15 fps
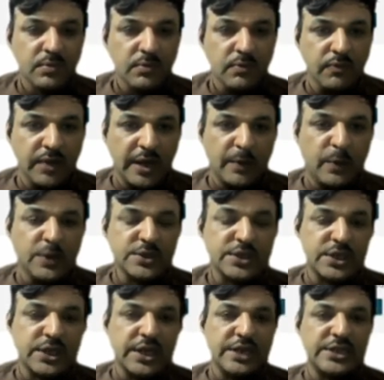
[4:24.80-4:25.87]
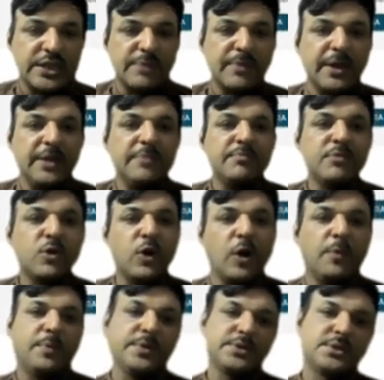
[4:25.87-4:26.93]
when I was creating my
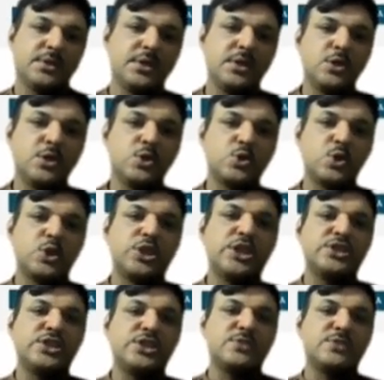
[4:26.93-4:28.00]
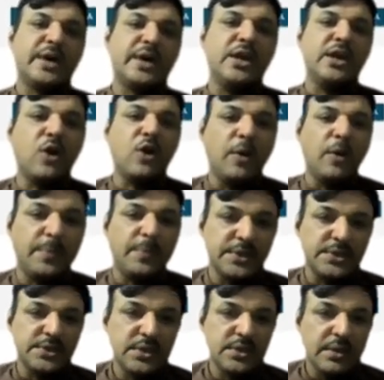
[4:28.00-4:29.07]
corpus. So this is my
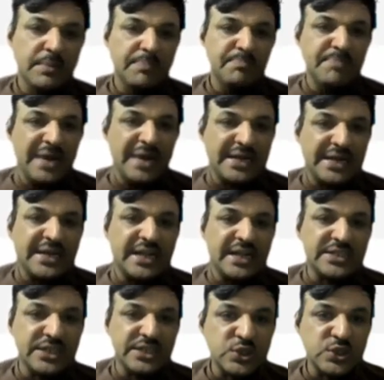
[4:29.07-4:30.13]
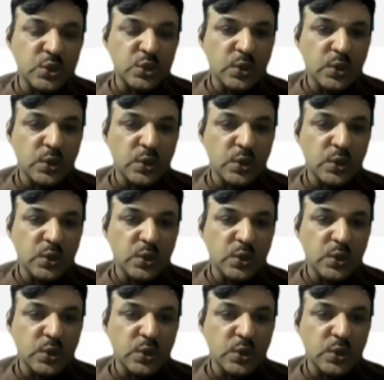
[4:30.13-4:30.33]
corpus, meta-analysis